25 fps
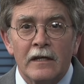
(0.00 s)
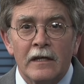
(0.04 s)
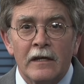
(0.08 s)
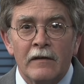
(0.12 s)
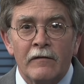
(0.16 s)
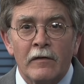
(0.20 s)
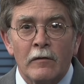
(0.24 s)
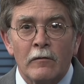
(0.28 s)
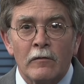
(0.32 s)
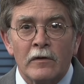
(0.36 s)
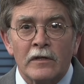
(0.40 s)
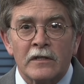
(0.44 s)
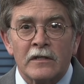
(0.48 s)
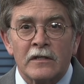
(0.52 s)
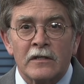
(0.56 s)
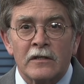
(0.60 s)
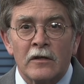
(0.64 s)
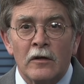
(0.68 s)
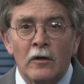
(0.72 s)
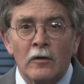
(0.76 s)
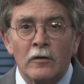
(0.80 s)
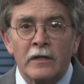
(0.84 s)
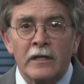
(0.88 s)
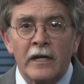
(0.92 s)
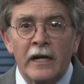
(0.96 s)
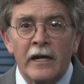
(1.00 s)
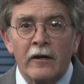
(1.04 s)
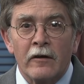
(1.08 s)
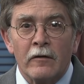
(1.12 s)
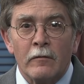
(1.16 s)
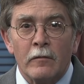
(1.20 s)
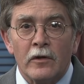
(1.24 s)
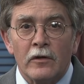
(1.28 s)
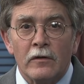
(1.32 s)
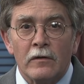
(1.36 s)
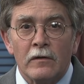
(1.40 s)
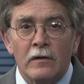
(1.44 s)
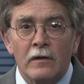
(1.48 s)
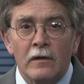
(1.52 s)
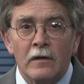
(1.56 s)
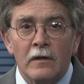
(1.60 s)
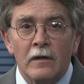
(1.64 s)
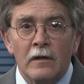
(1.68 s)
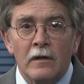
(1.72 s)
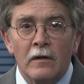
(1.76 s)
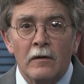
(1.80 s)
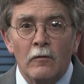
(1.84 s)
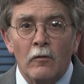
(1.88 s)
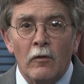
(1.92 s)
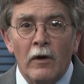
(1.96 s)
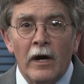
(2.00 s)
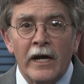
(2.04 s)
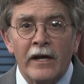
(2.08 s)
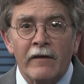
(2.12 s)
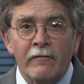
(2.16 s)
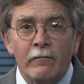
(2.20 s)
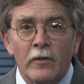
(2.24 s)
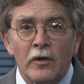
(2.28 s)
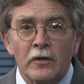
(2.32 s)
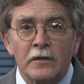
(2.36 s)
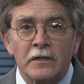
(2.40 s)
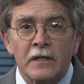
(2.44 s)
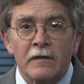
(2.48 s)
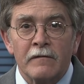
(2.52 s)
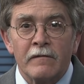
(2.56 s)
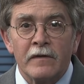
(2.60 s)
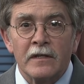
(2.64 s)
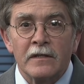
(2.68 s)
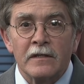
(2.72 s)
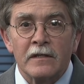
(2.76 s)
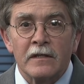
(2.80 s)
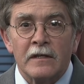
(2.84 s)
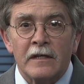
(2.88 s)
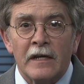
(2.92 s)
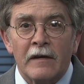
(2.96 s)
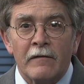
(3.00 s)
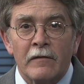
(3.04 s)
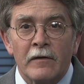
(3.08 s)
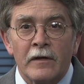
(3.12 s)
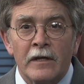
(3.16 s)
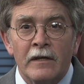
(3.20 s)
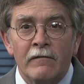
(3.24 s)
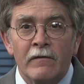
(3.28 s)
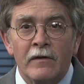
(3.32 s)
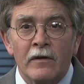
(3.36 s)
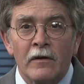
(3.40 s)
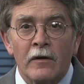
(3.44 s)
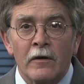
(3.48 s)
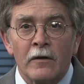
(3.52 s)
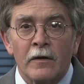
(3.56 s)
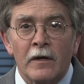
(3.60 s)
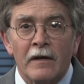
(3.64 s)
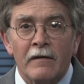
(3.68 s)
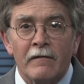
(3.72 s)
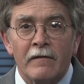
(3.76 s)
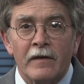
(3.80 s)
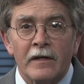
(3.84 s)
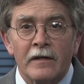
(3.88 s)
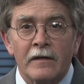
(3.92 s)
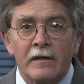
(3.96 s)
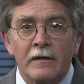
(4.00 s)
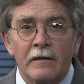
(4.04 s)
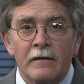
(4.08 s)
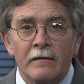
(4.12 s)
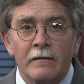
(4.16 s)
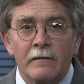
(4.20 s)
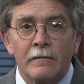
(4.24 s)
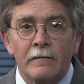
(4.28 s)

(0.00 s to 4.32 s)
if it was so terrible, why have most of us never even heard of it?